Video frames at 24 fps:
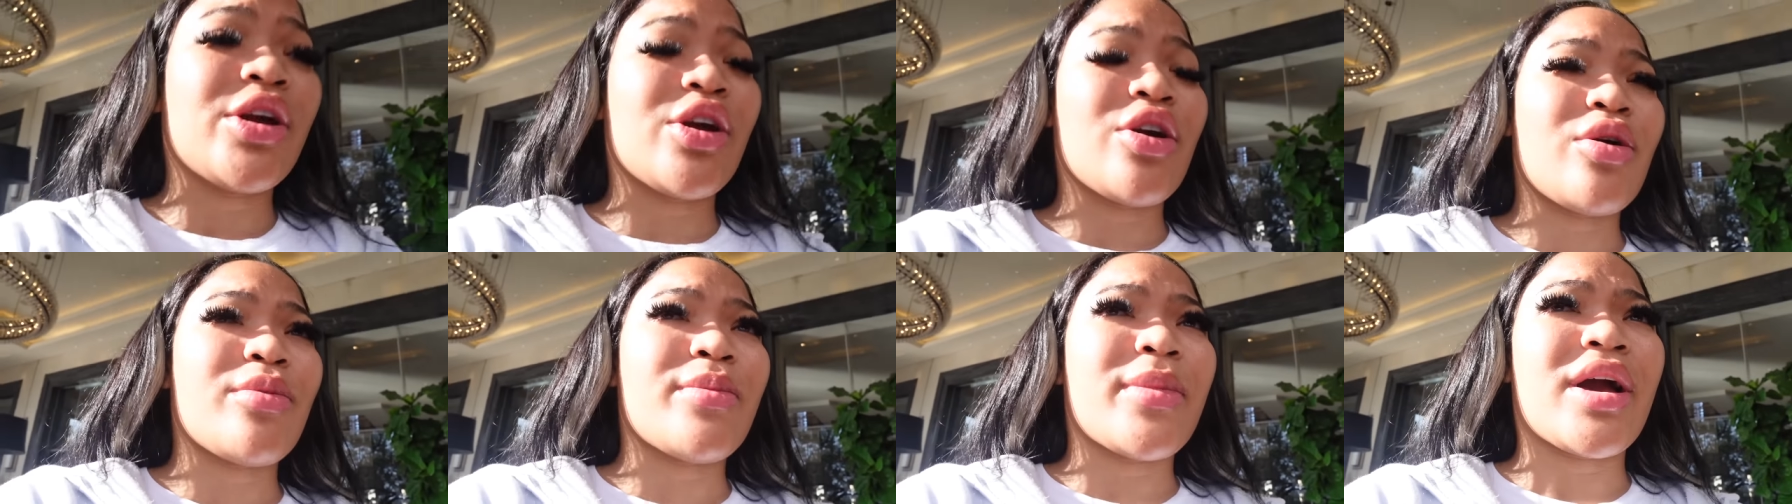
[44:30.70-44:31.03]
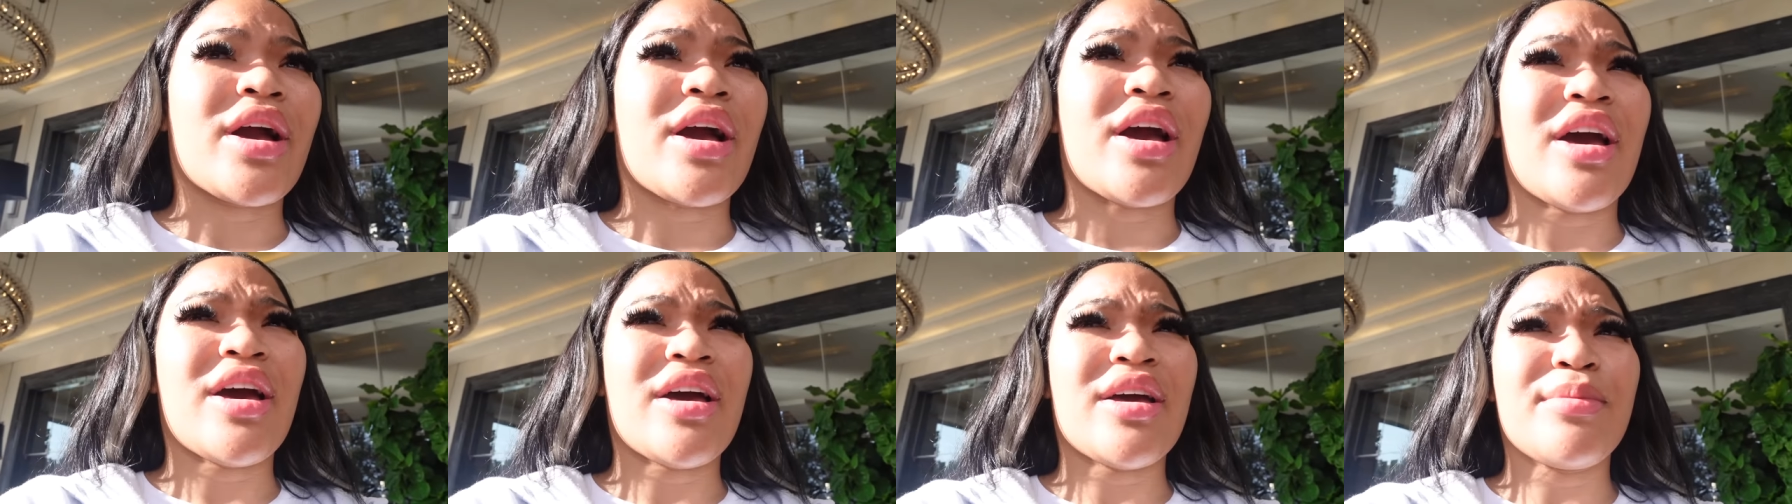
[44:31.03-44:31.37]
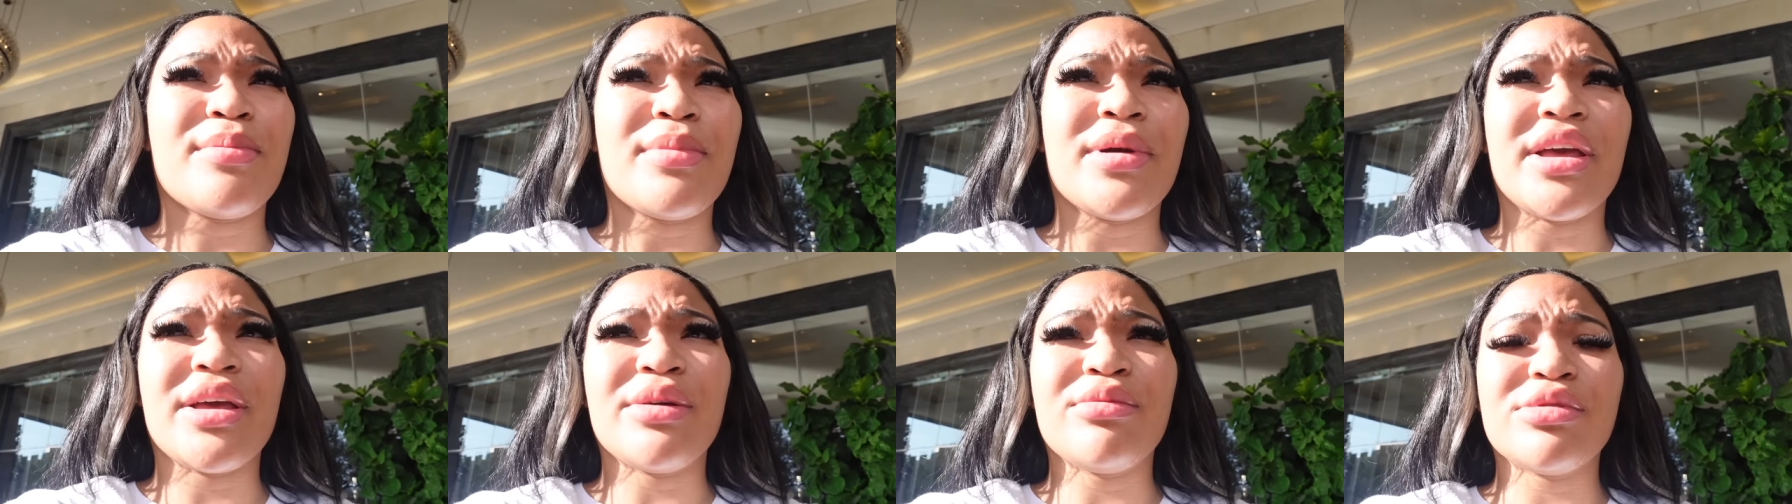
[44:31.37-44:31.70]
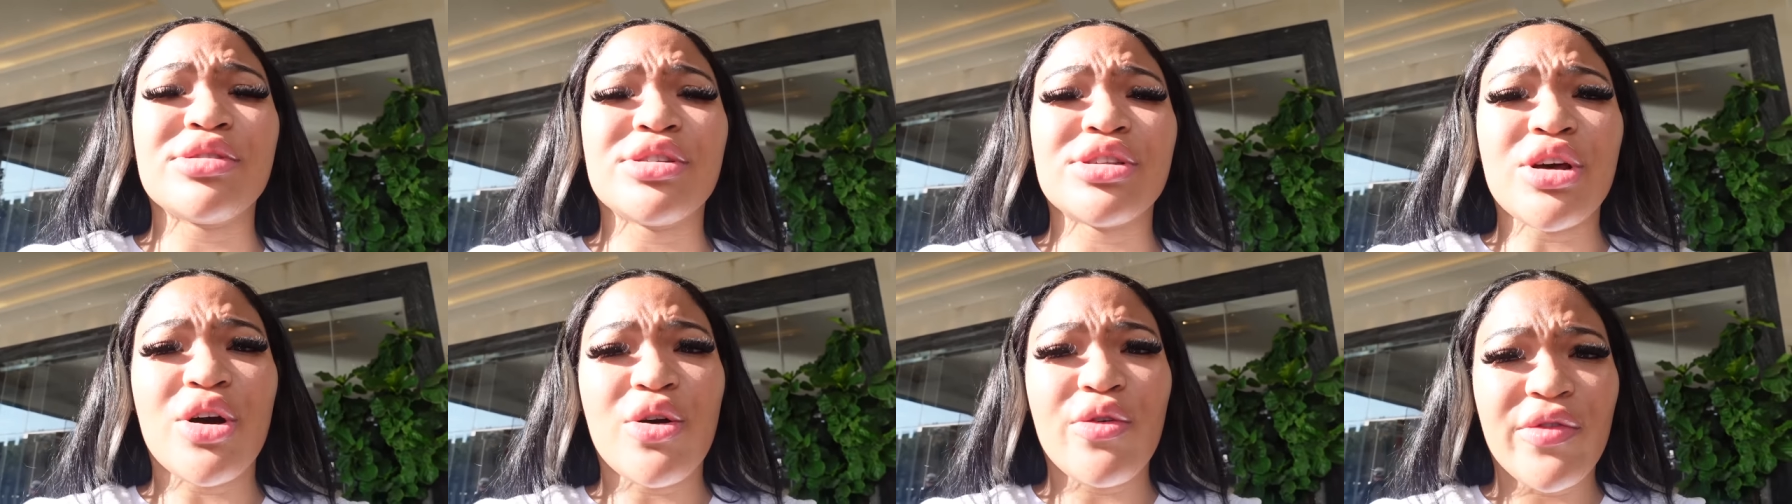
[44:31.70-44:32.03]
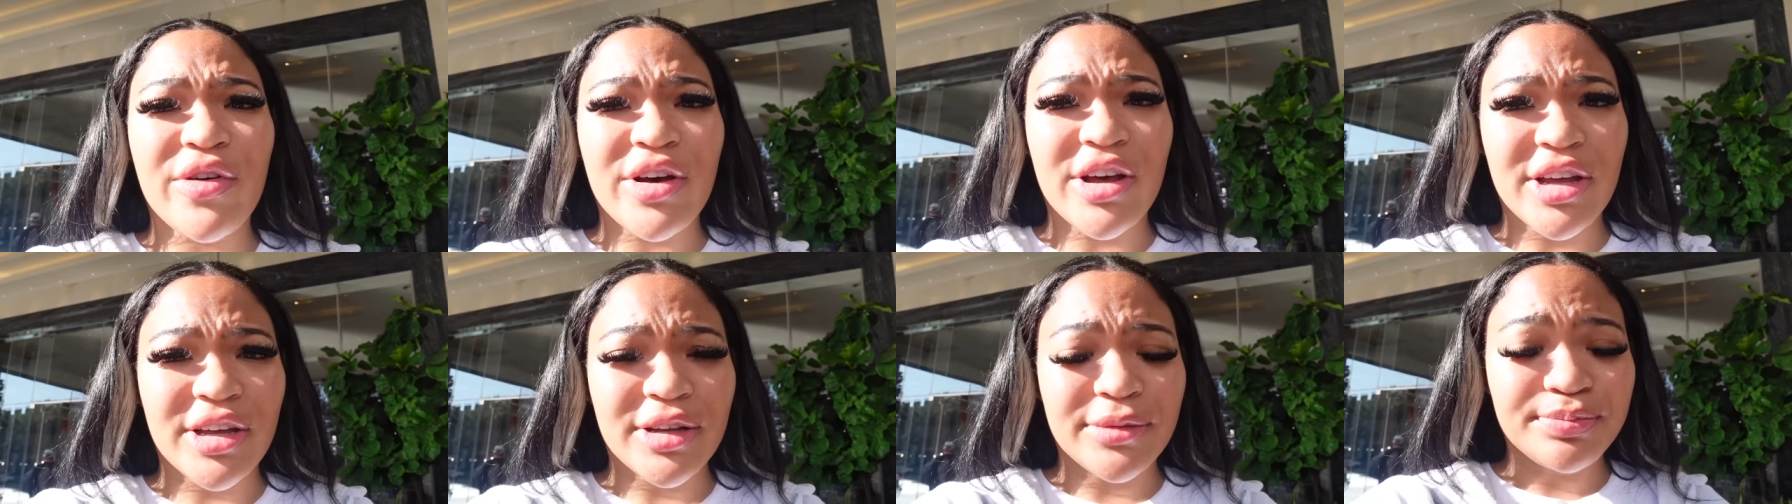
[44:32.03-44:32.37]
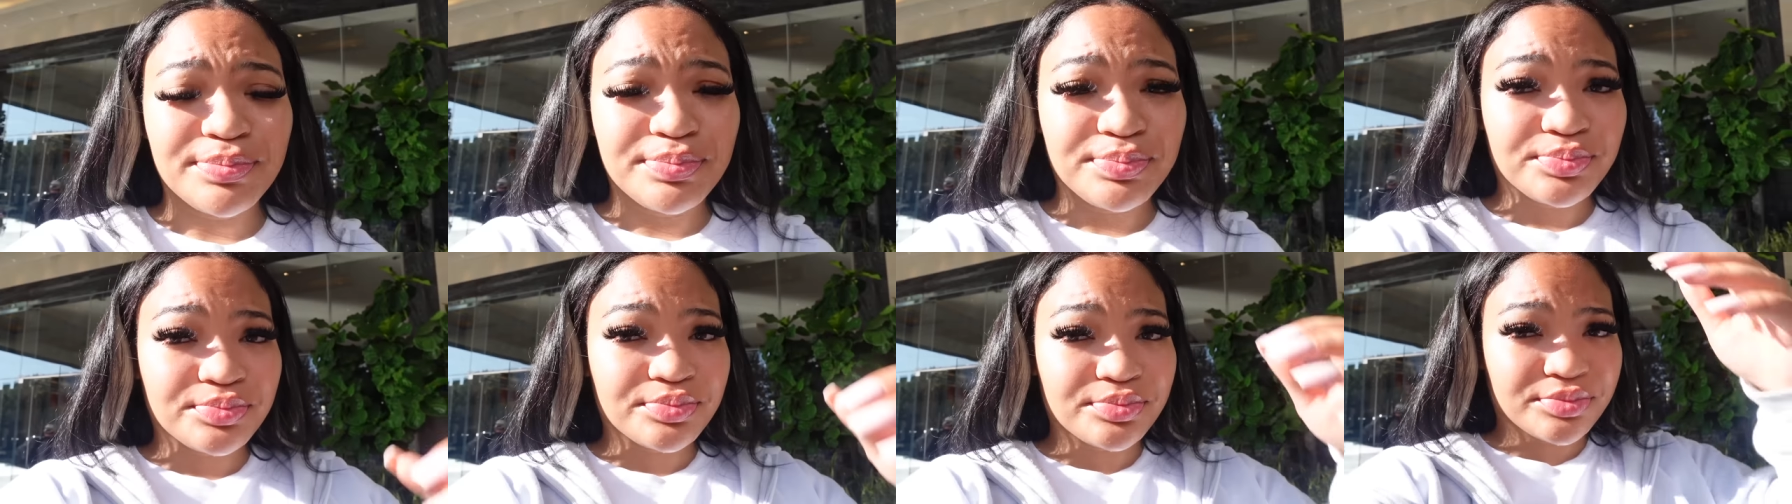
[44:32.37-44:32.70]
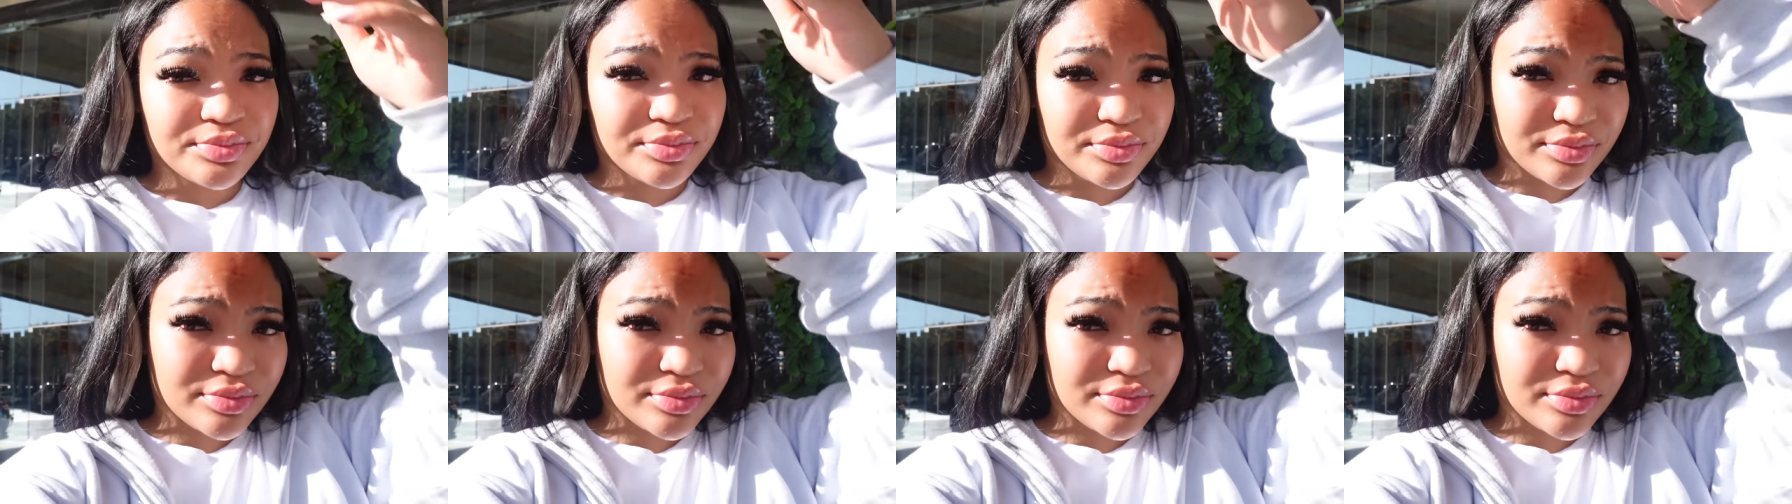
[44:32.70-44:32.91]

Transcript: here, oh my God. But it was so fun.